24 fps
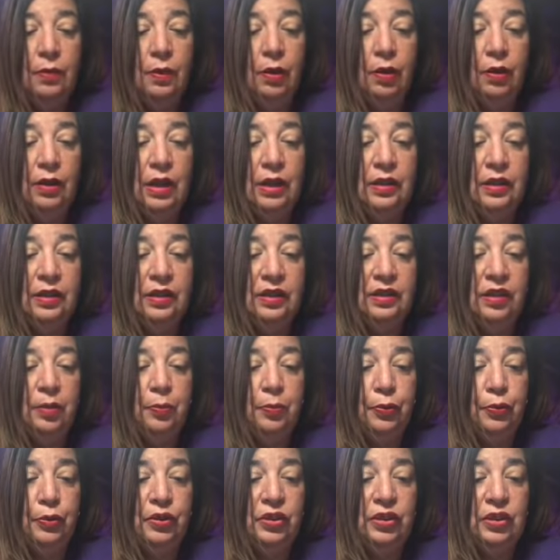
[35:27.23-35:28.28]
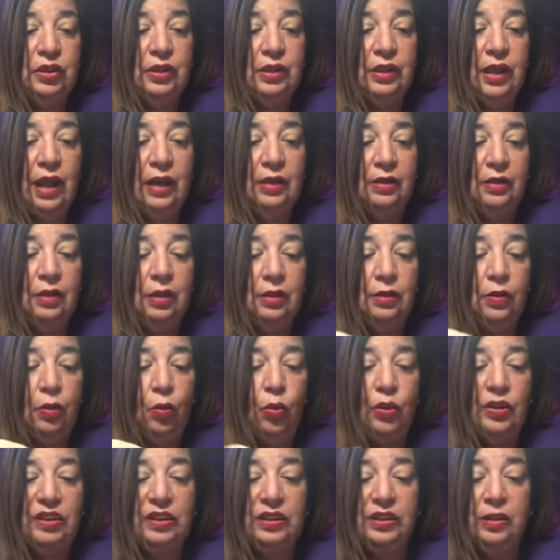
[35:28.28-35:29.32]
okay? This is a person that there
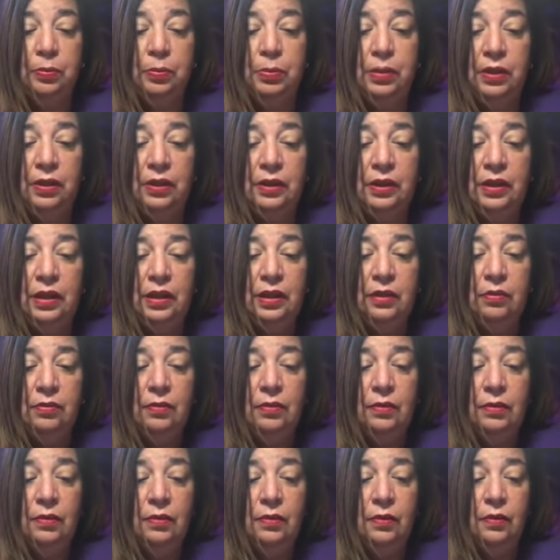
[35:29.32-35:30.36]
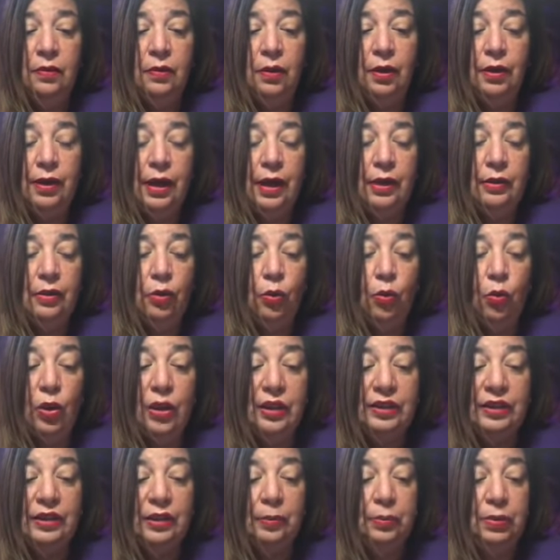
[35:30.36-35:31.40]
was stability, okay? There
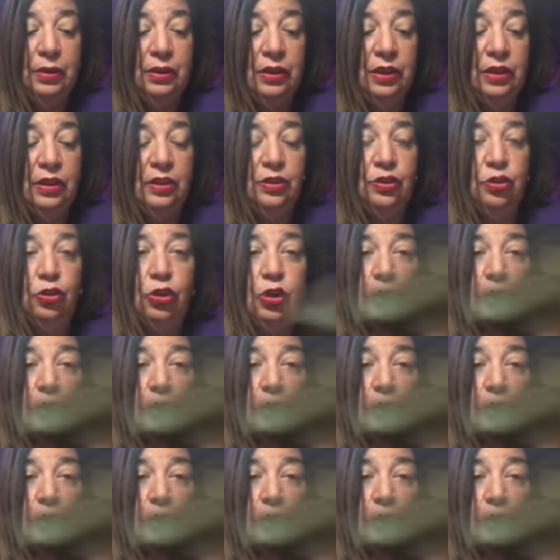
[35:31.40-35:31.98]
was stability because you